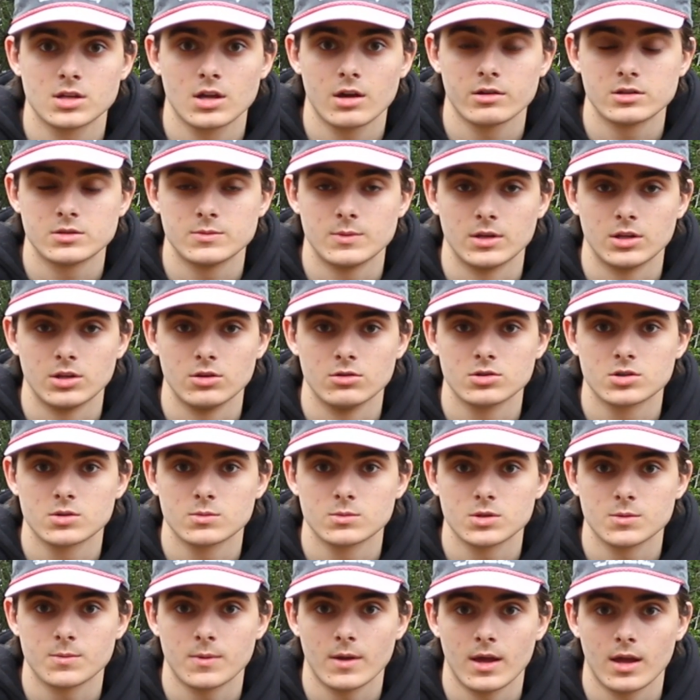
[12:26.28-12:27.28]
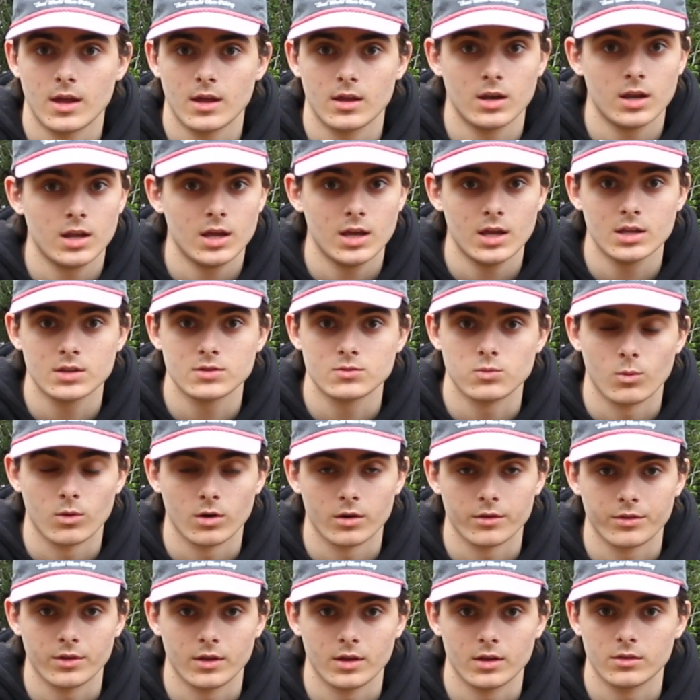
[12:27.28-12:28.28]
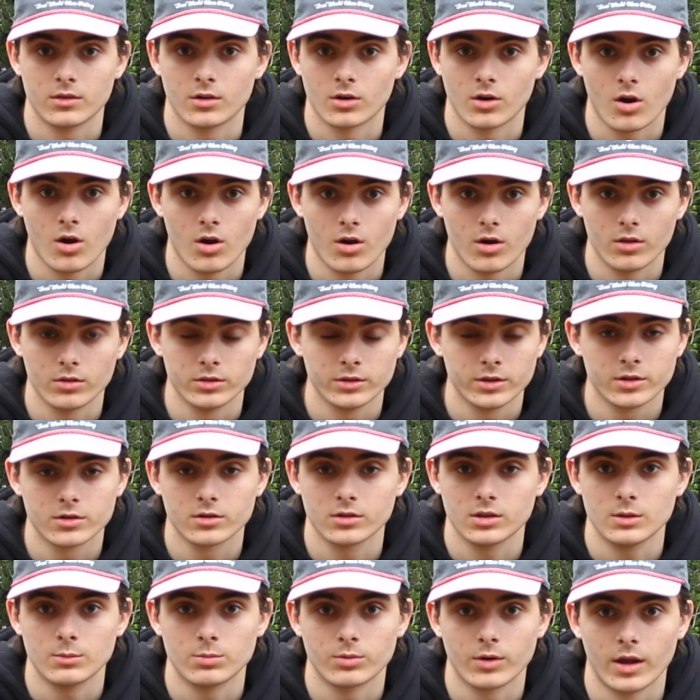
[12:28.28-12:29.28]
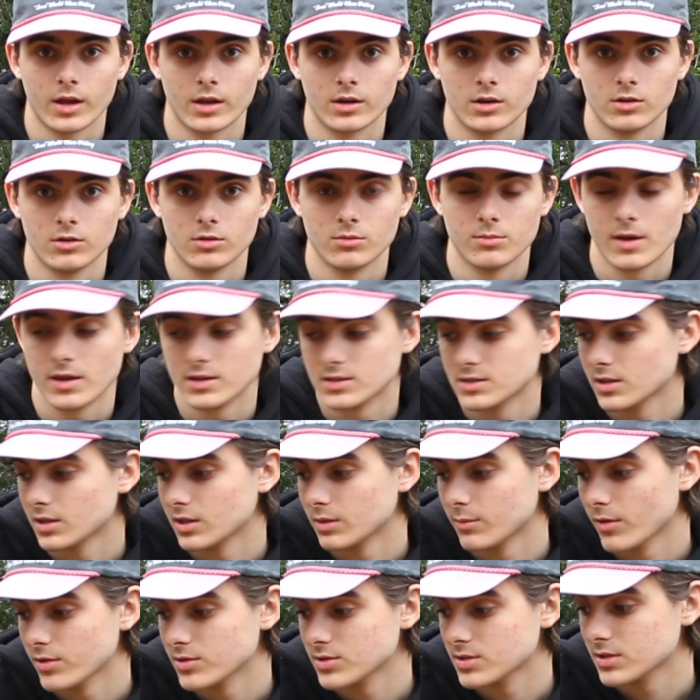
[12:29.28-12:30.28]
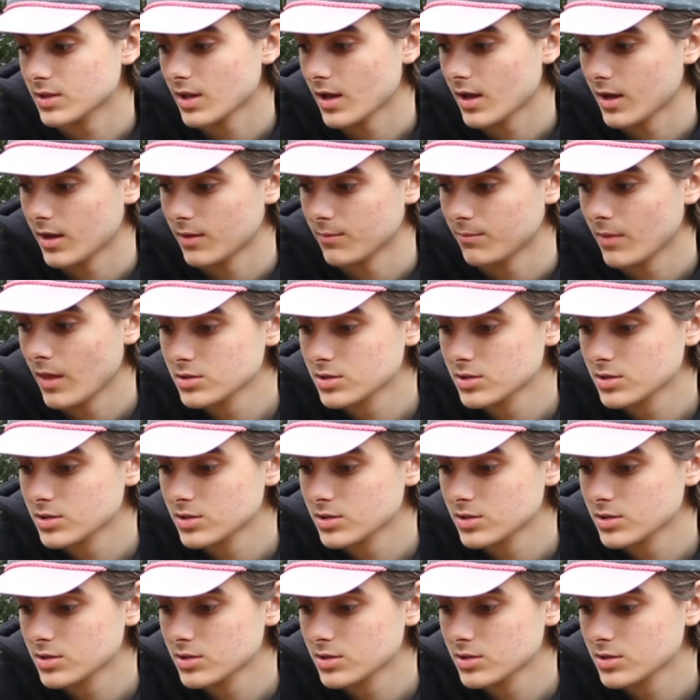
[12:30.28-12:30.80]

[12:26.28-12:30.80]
ago has been used from Japan. It's worth it. They're literally brand new basically most of the time.